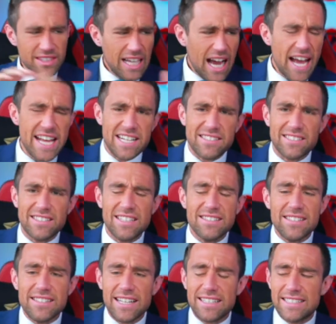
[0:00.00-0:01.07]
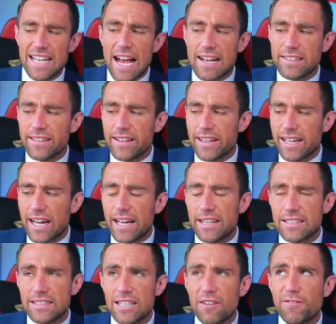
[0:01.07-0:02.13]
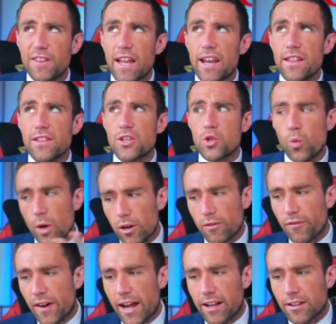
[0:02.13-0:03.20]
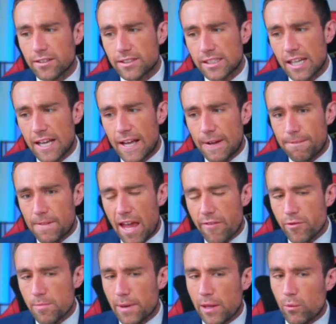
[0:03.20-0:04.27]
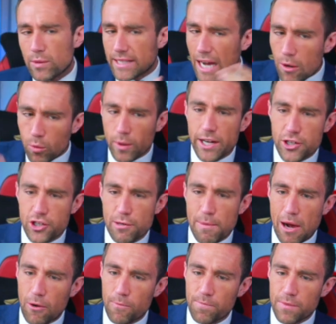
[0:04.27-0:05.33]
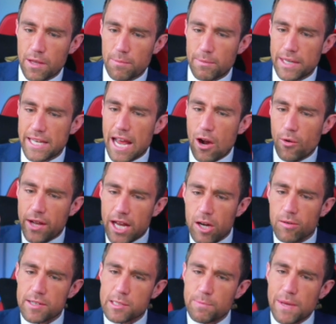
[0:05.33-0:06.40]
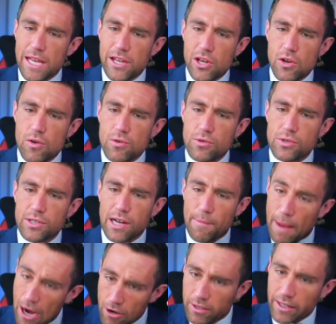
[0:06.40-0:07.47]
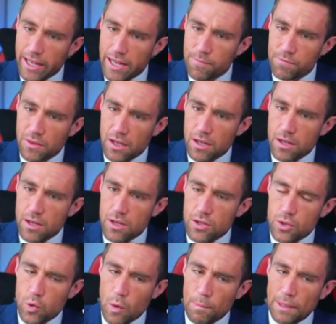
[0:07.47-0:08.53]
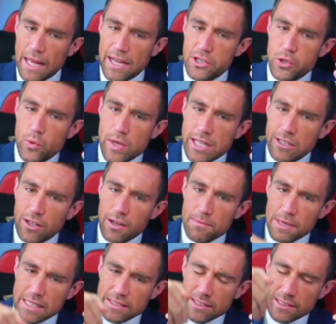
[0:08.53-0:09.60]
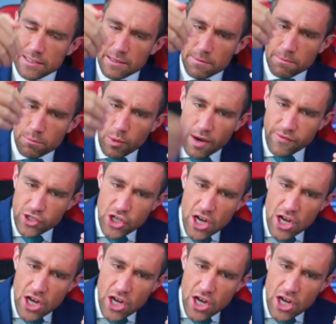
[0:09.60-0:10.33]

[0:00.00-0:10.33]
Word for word: Yikes, this is exactly the kind of stuff that in the Twitter files everybody was outraged about. But now here it's being used, apparently, to apply to Elon Musk's private